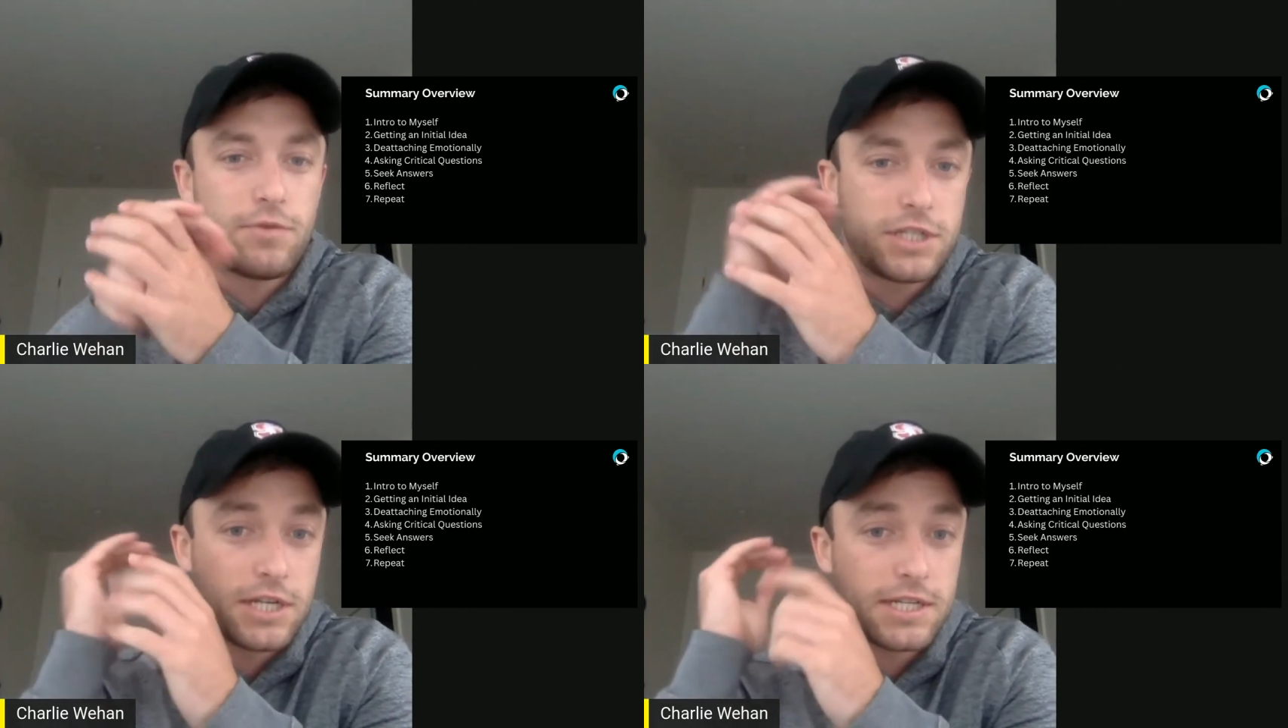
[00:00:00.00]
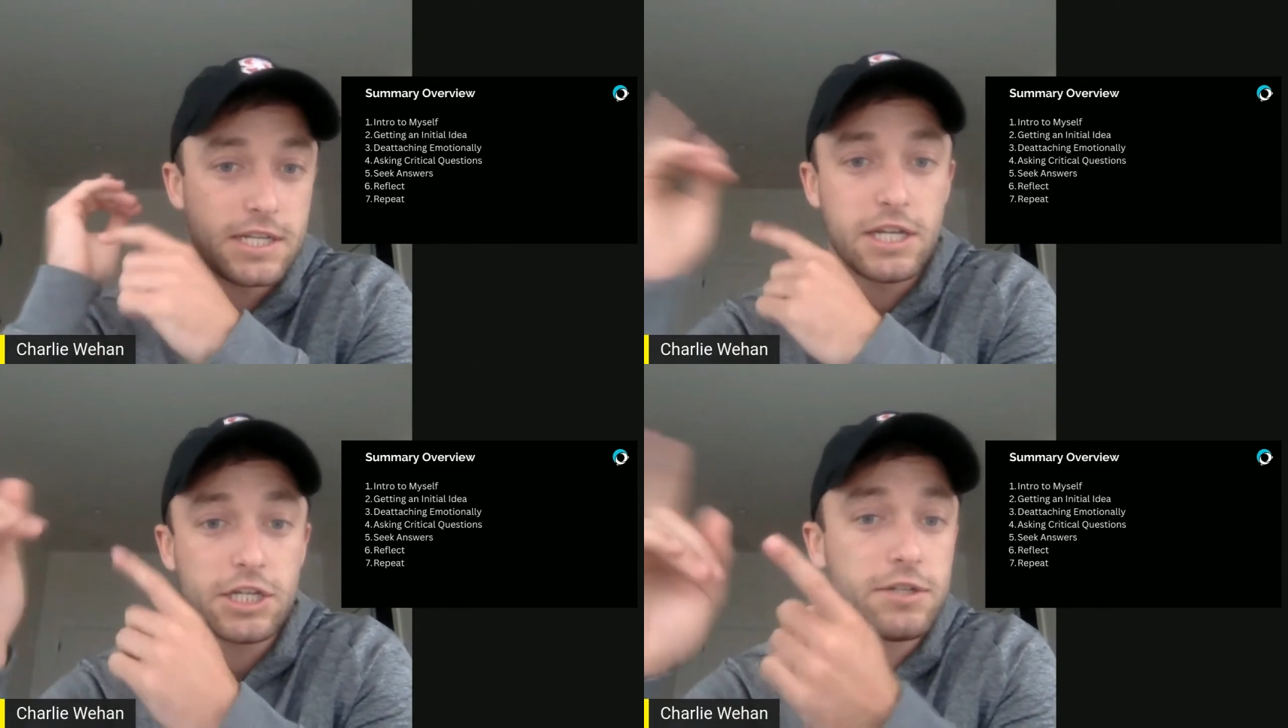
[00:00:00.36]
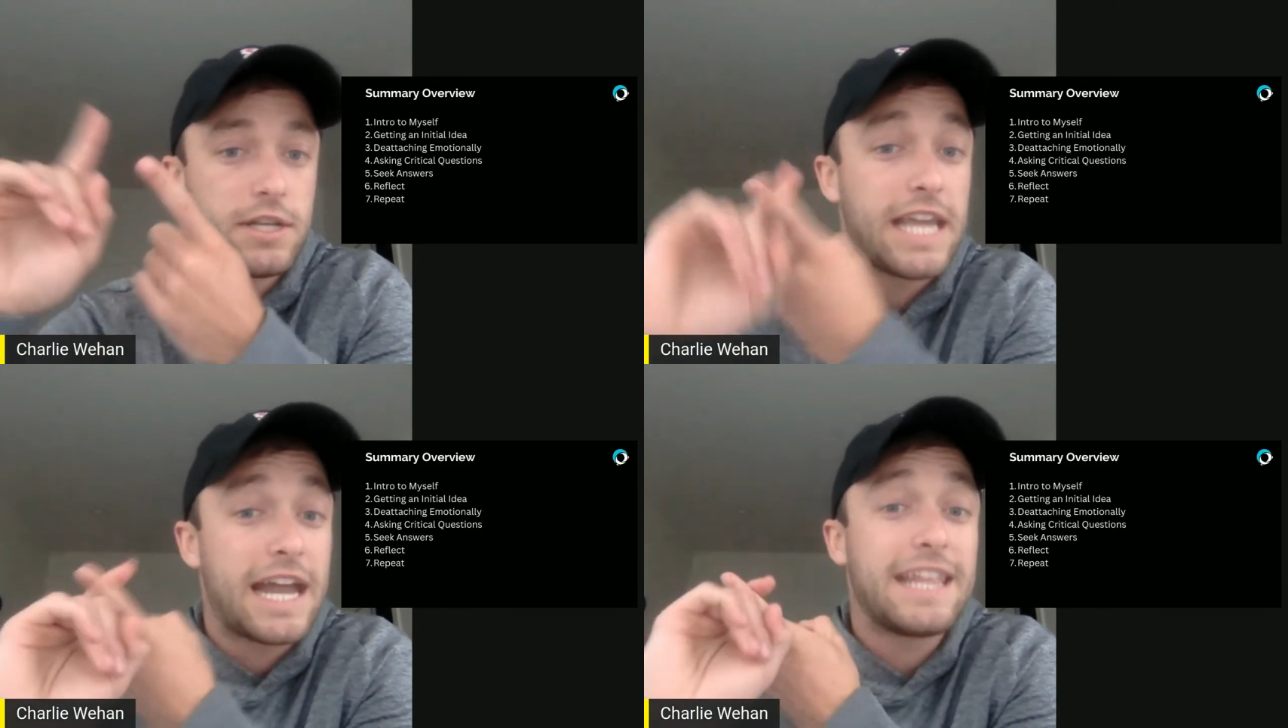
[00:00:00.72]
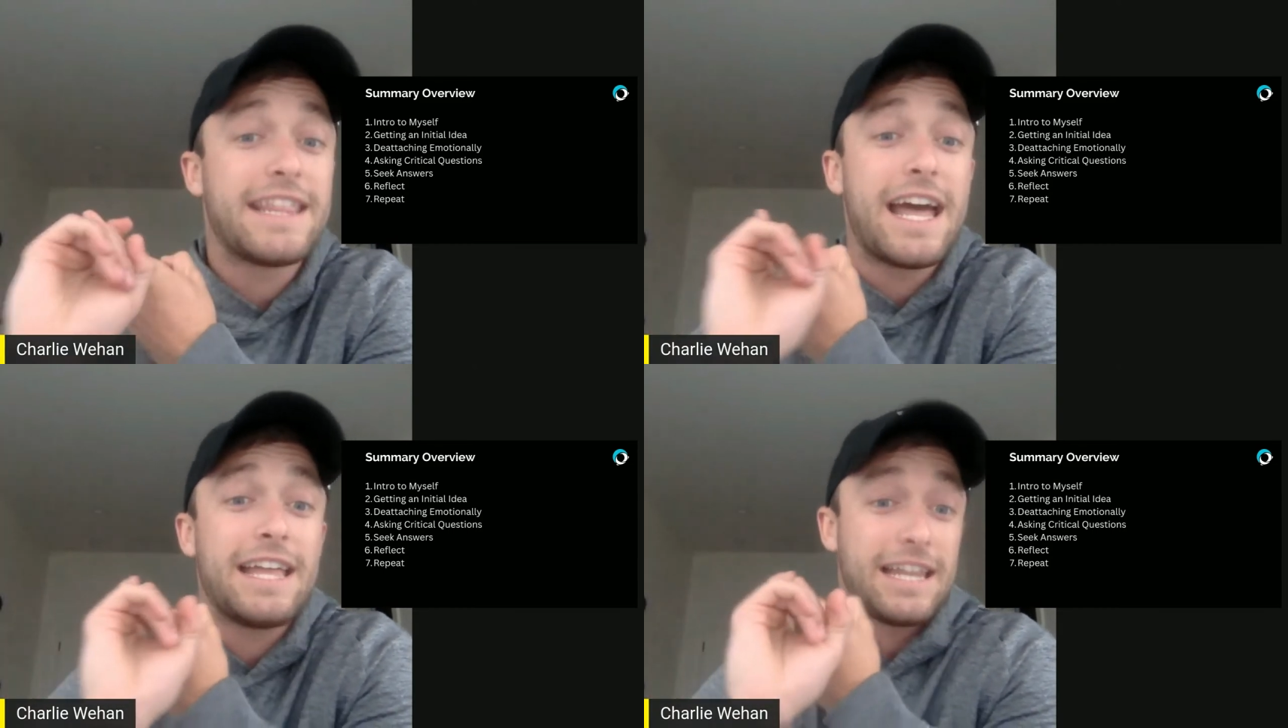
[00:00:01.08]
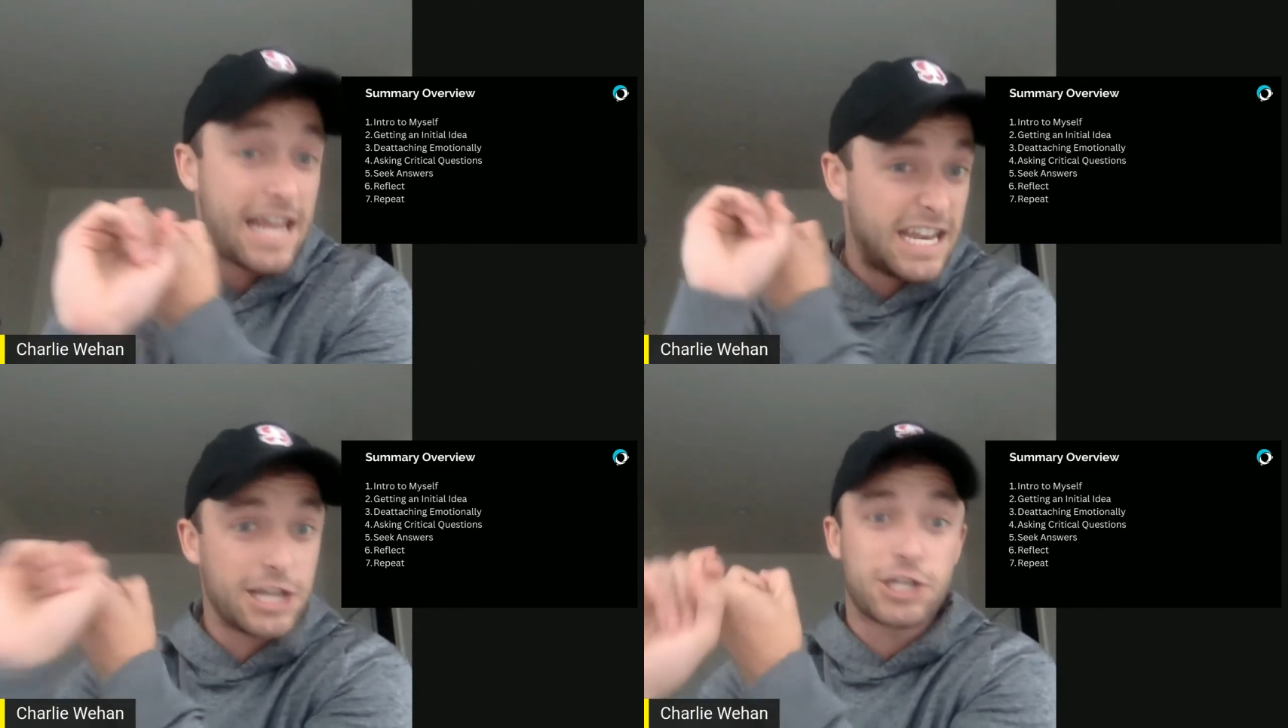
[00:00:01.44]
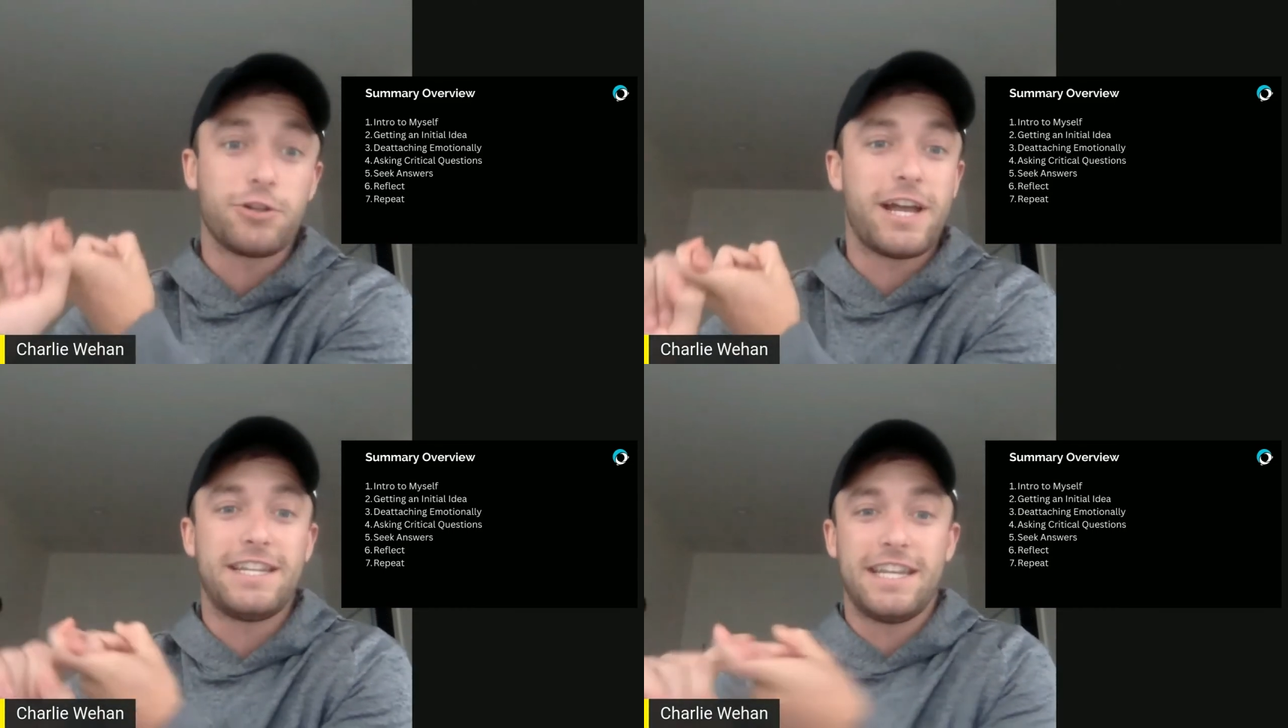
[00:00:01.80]
which is initially getting that
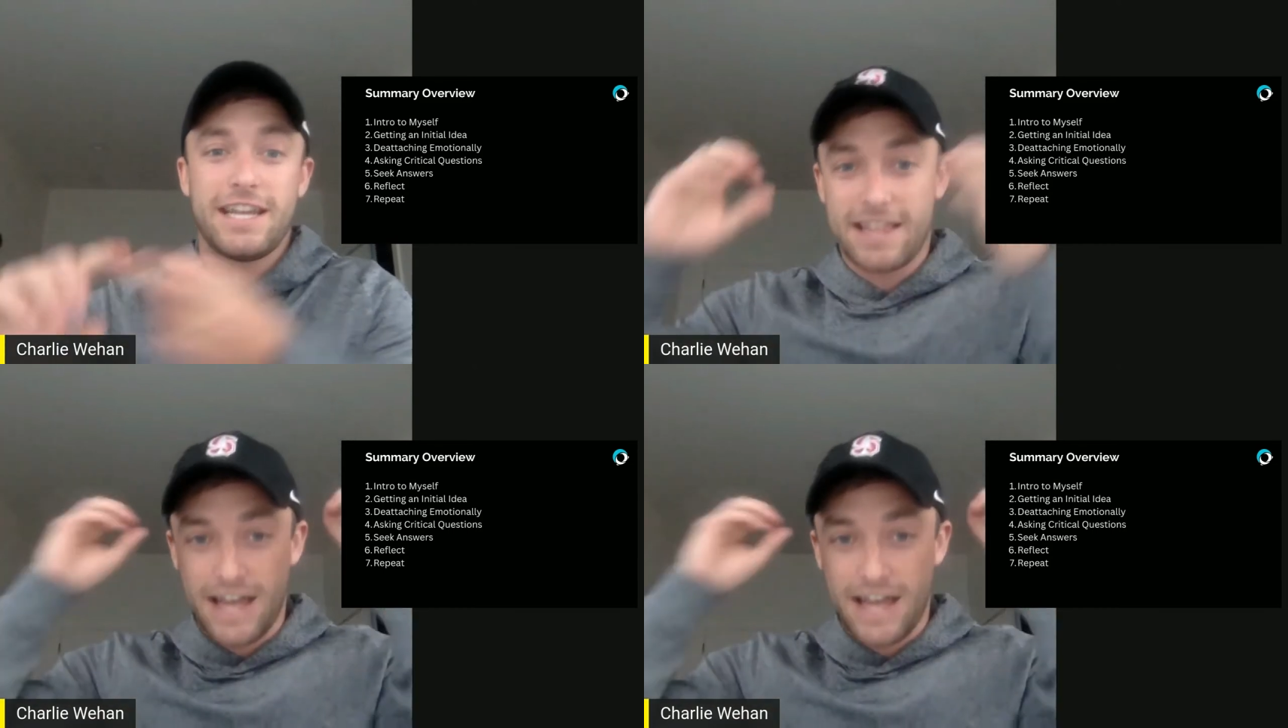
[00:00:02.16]
initial idea,